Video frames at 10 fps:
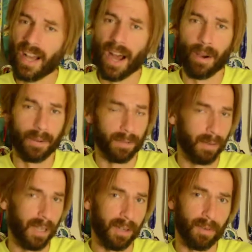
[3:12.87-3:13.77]
I was
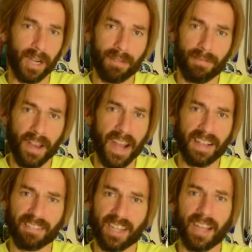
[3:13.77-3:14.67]
really running
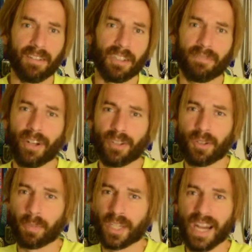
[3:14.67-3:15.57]
fast and I just felt
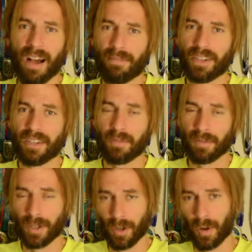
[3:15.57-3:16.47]
super confident
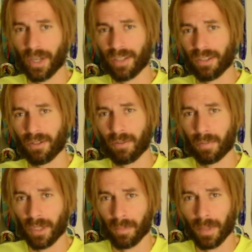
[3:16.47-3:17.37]
going into
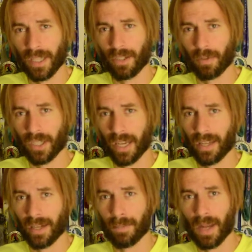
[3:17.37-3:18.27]
Myrtle Beach, which I
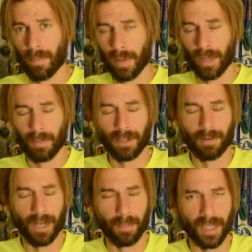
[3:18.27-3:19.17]
ended up not being able to
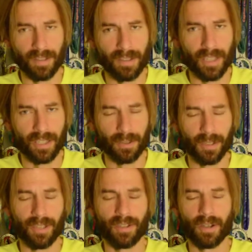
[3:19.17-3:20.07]
run because of the
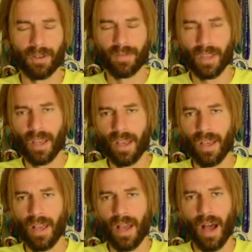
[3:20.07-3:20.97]
injuries. So
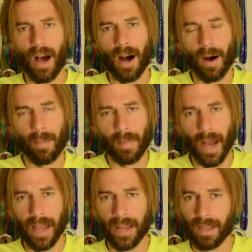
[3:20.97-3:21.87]

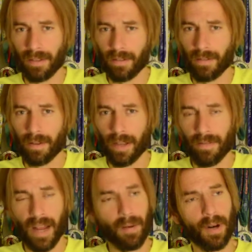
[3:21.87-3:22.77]
I
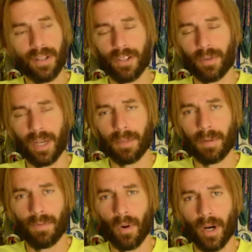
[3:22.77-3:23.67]
have not run this race
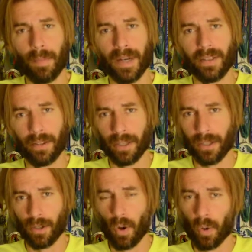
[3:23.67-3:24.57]
before, but
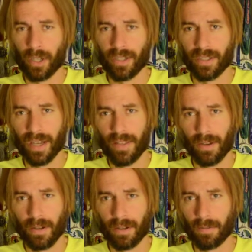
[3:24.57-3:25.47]
the course is on
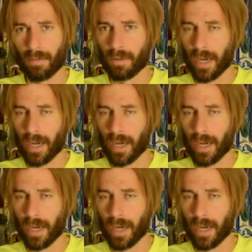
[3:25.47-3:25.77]
the